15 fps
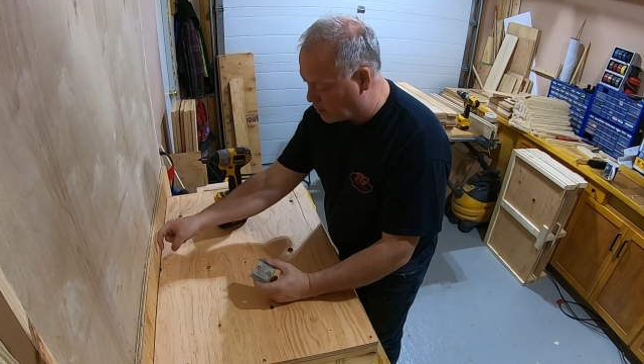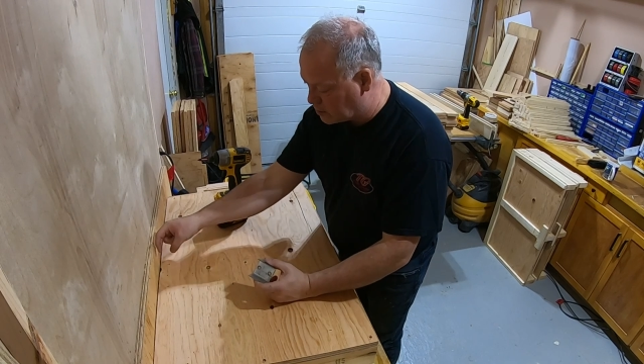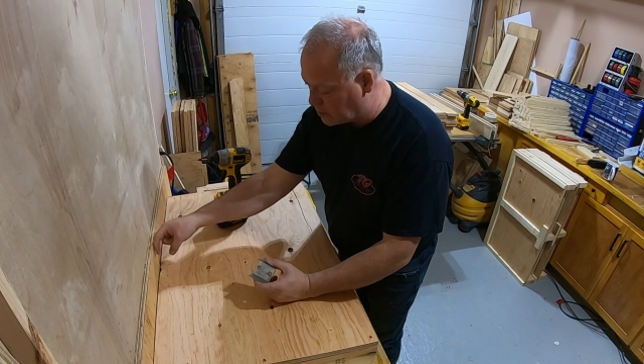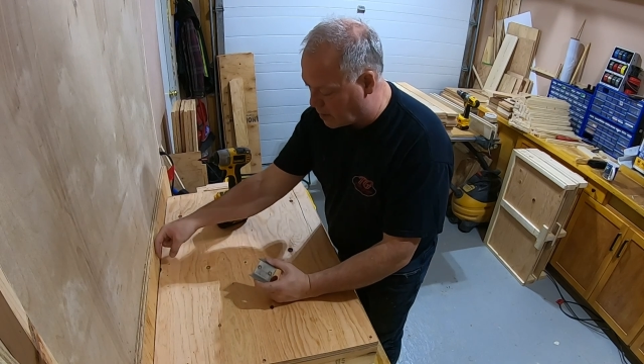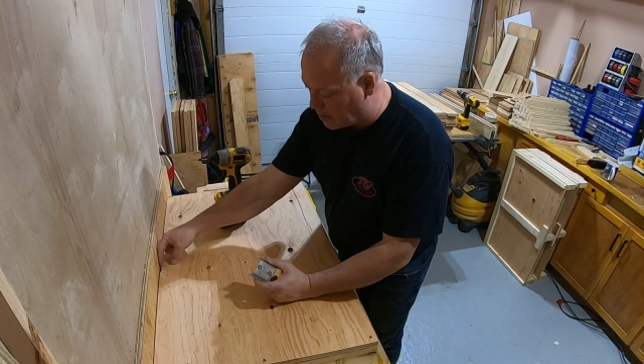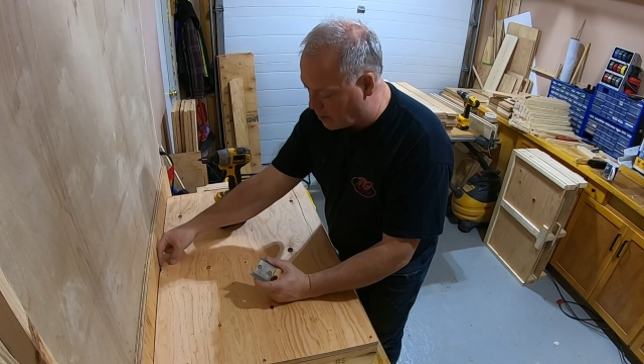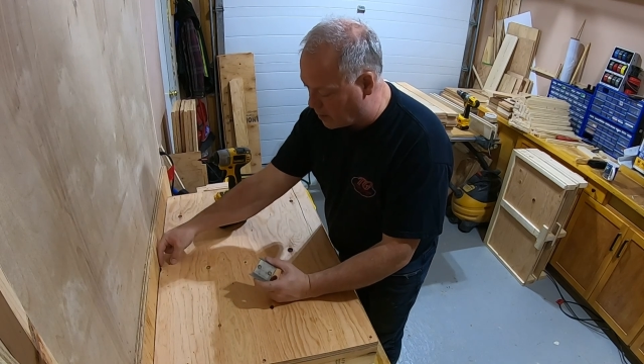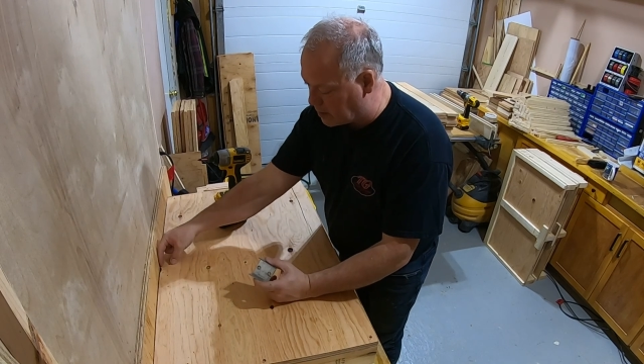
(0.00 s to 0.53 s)

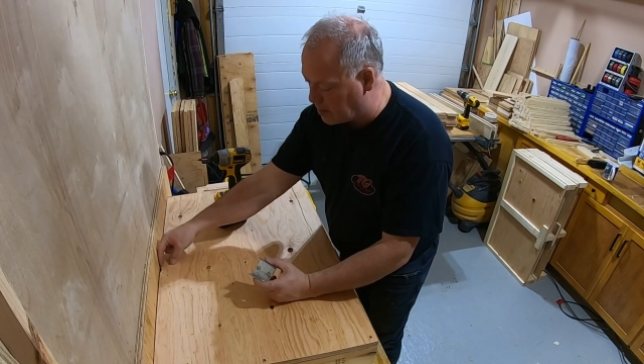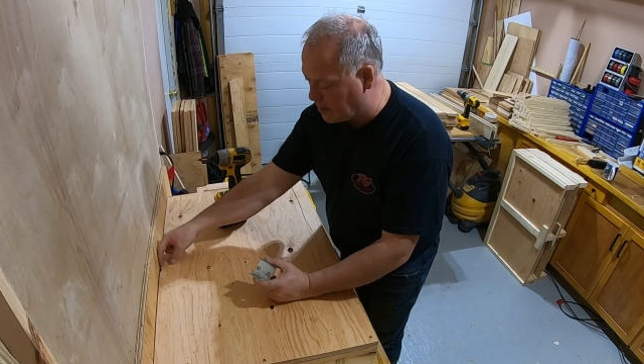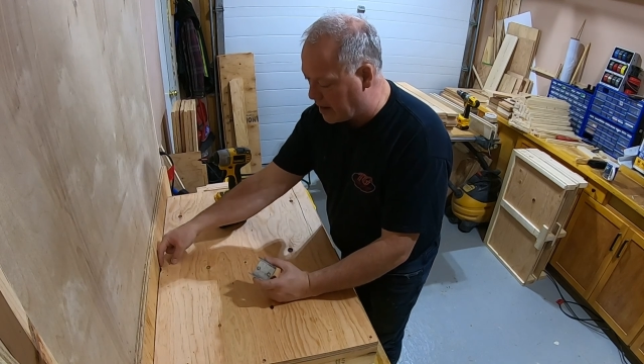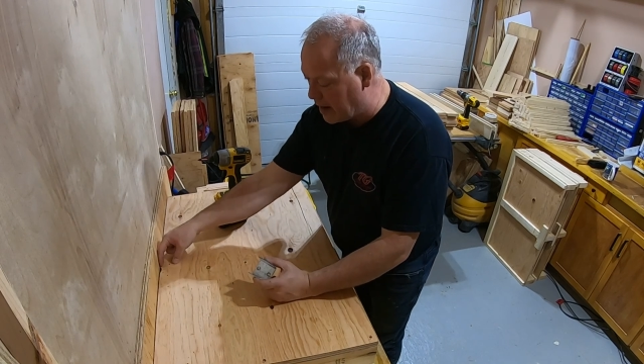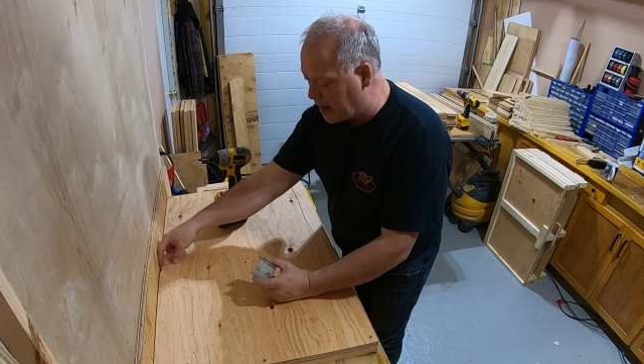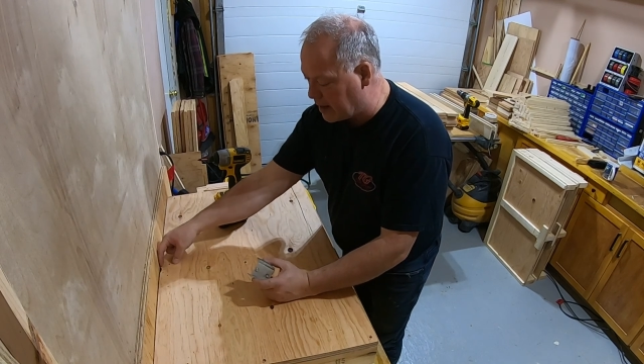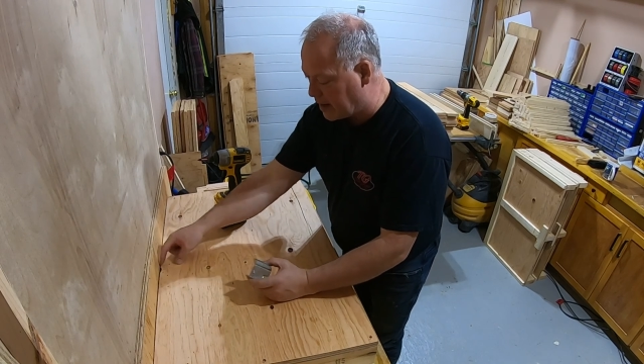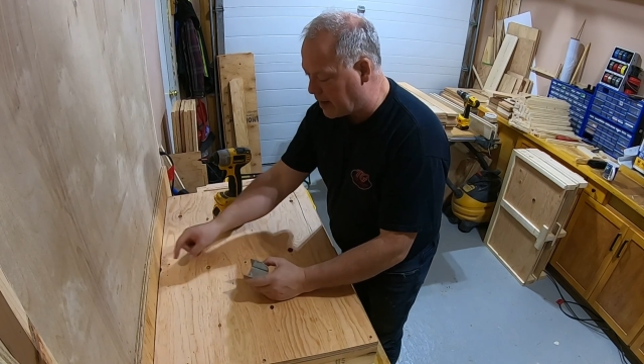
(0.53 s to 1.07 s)
So I know at the
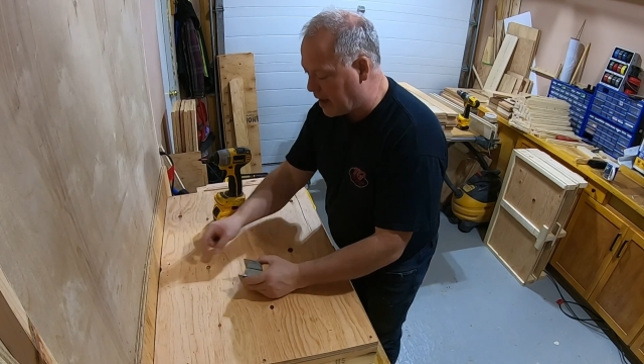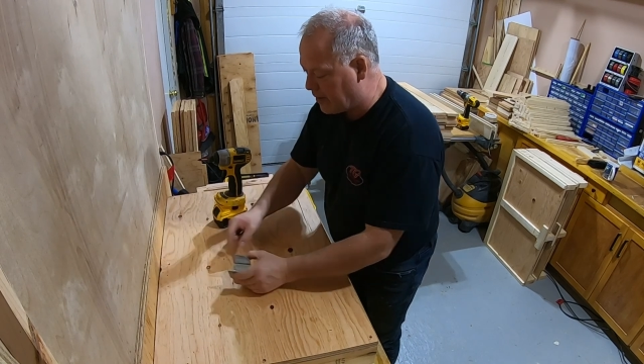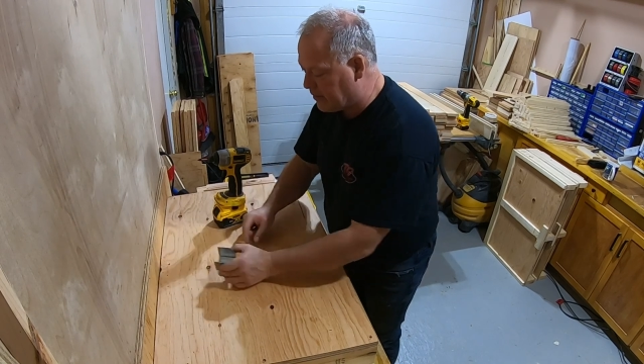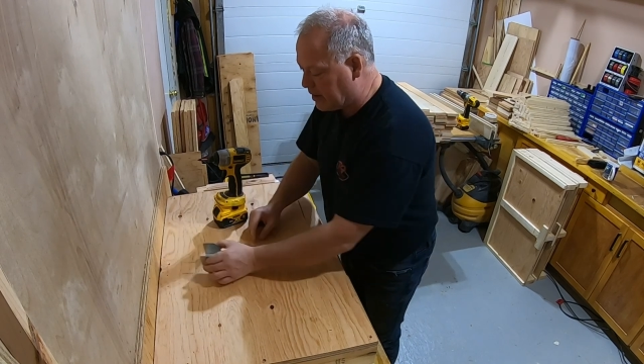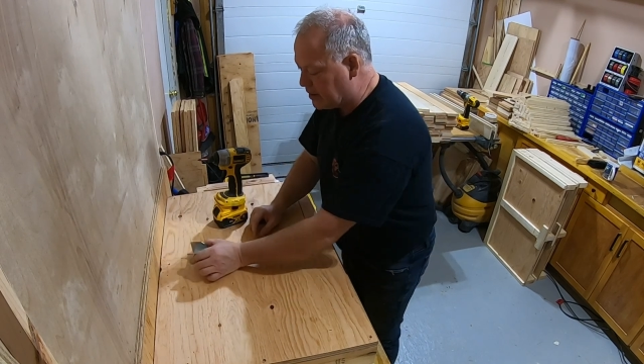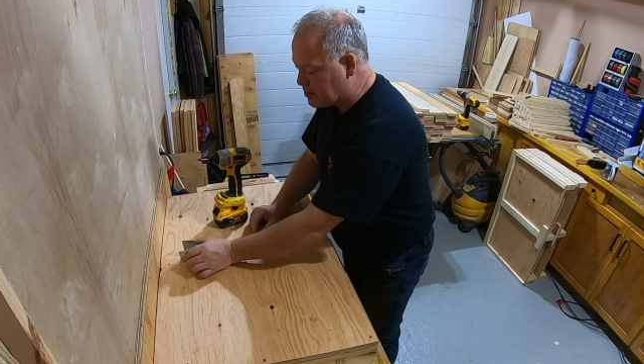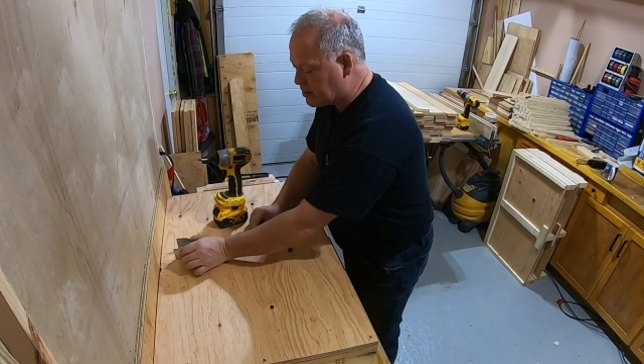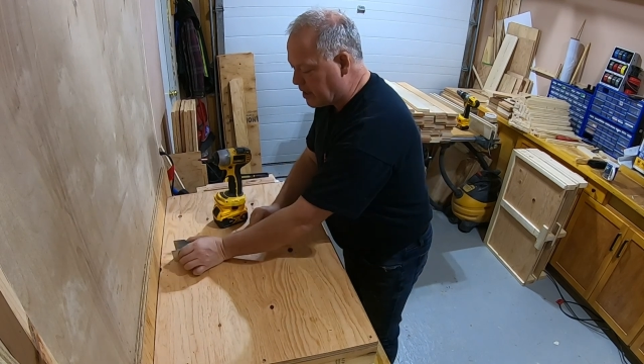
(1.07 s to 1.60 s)
back I have
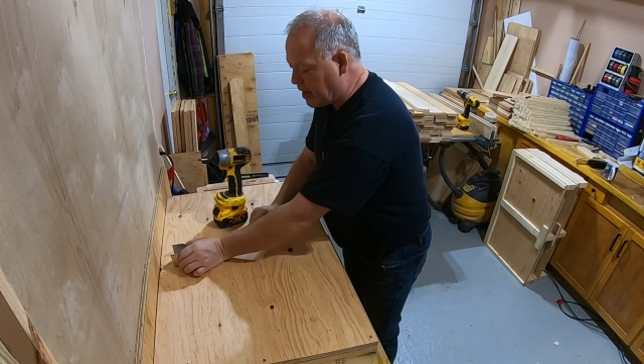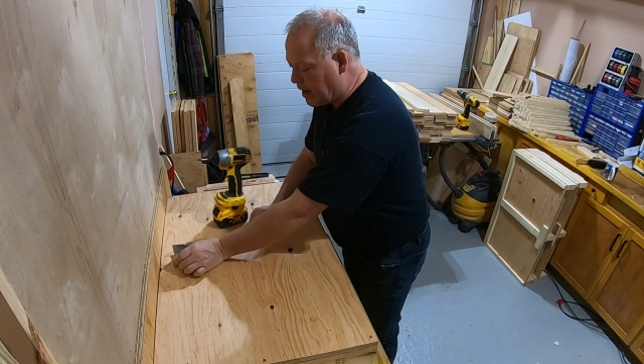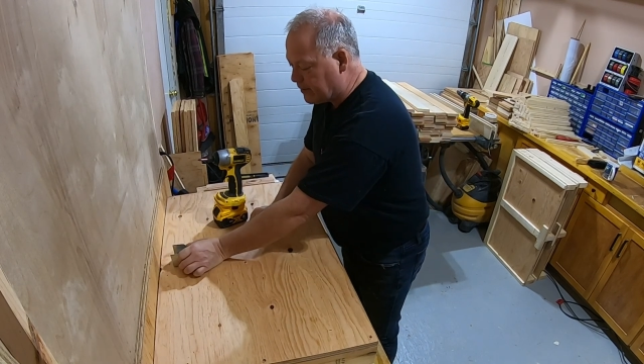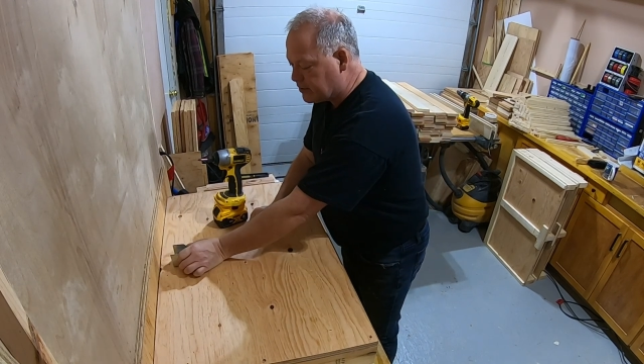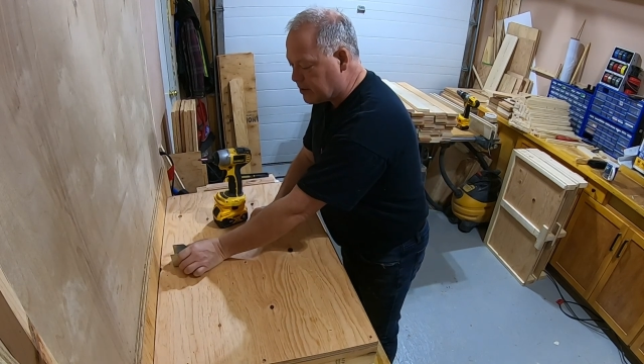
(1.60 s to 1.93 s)
1.5 inches,